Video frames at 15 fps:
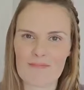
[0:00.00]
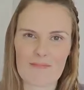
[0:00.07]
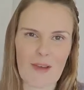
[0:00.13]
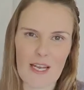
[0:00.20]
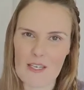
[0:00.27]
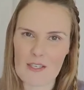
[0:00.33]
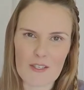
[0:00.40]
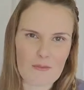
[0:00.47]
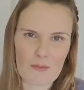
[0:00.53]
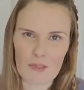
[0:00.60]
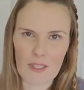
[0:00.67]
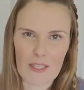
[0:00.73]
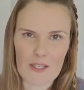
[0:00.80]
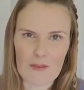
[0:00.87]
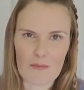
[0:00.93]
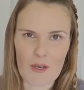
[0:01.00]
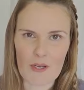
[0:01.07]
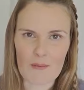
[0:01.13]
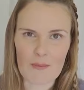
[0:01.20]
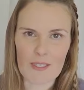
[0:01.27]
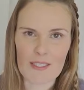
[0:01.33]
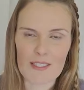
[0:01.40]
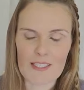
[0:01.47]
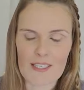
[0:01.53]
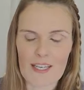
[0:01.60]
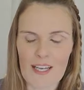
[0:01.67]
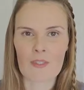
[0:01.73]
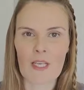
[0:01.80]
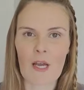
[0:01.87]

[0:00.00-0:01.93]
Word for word: manageable at the moment.